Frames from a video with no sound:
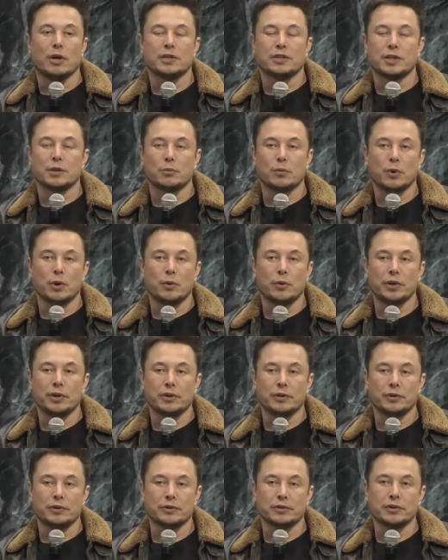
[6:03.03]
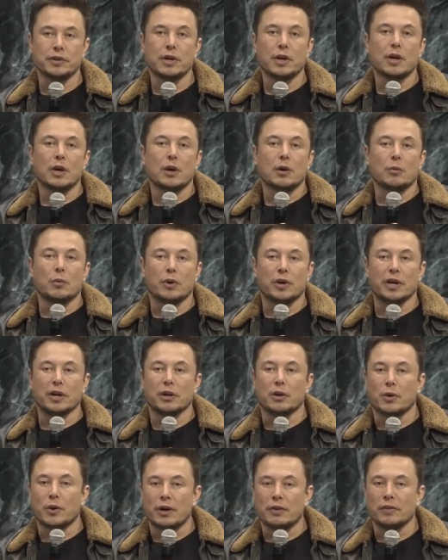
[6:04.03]
that were reused were
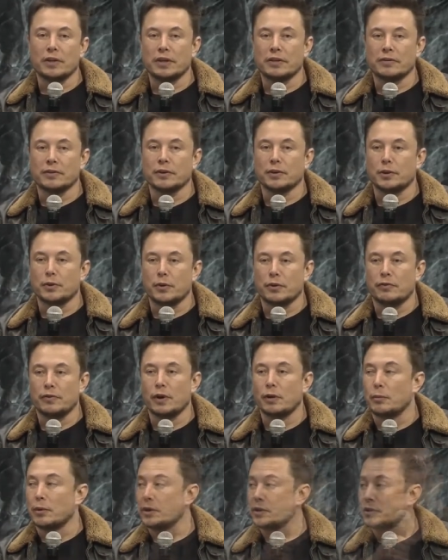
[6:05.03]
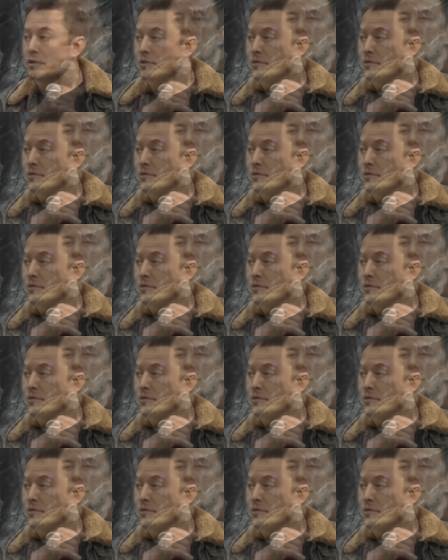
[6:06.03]
incredibly difficult to refurbish.